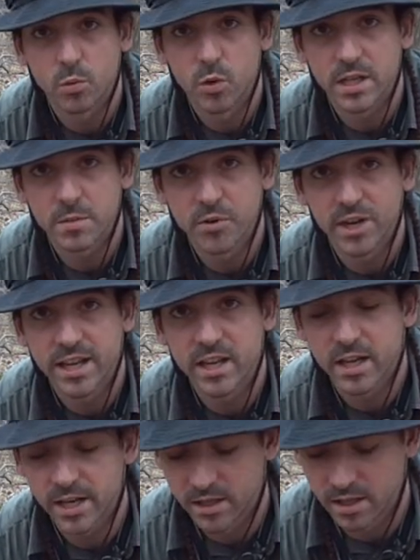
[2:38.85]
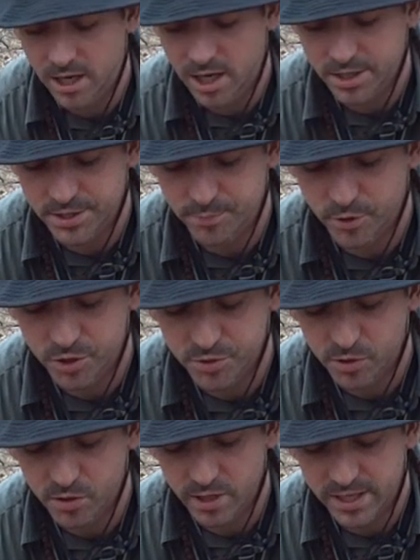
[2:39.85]
It works pretty good. Uh, spruce
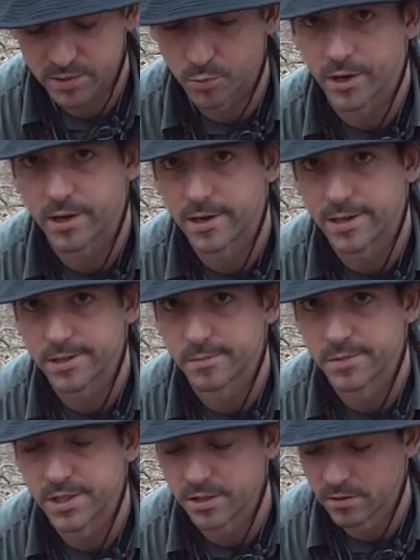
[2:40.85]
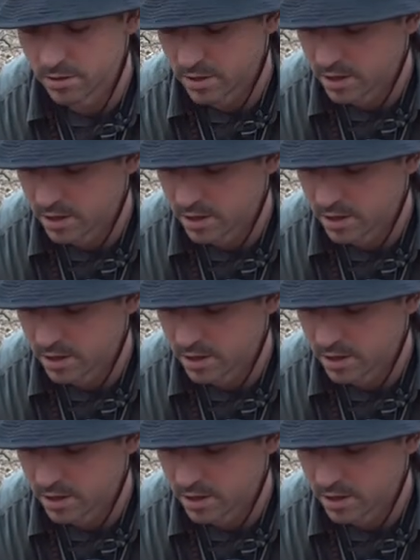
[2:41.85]
rootlets work awesome too.